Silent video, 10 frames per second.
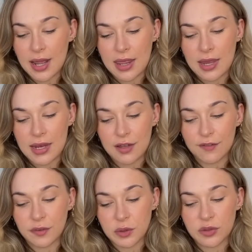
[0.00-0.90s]
in the near
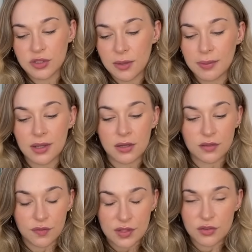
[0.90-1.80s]
future because
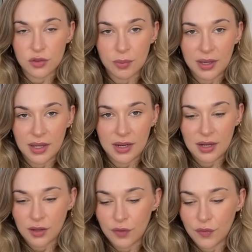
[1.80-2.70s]
of this new beginning
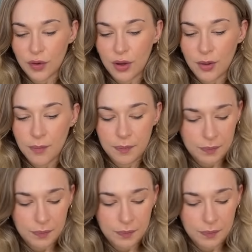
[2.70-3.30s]
that you've got.